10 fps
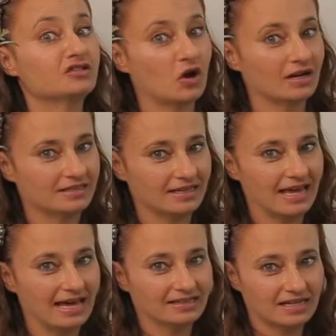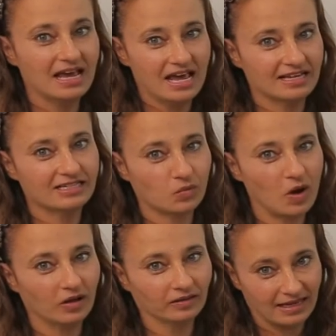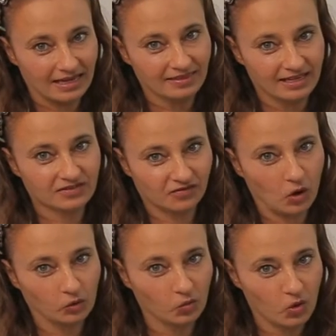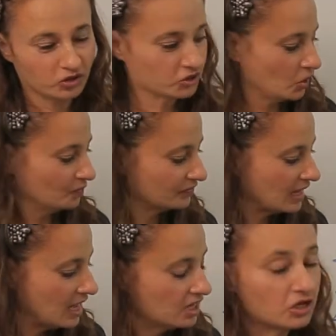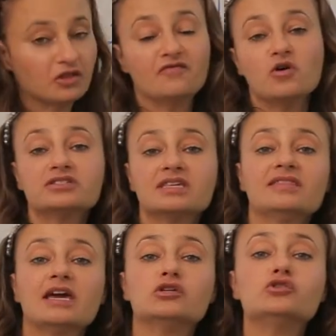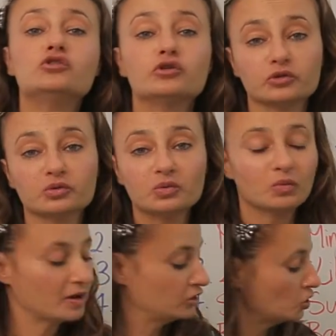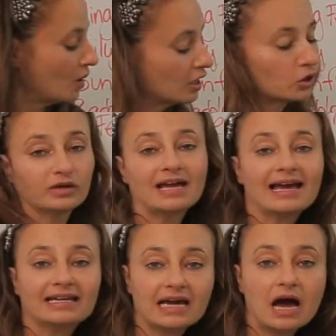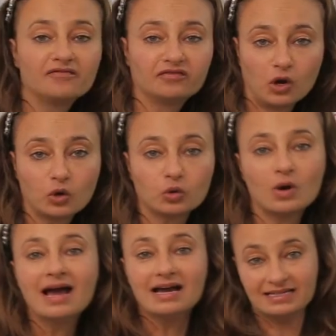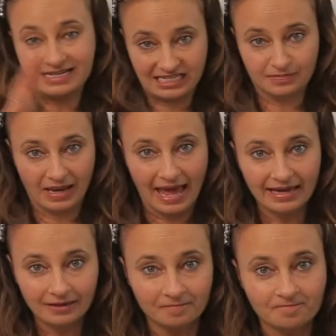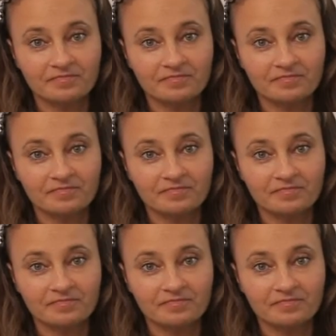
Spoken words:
shine to that as well in this floral workshop. So the first thing that you do when you are creating a floral display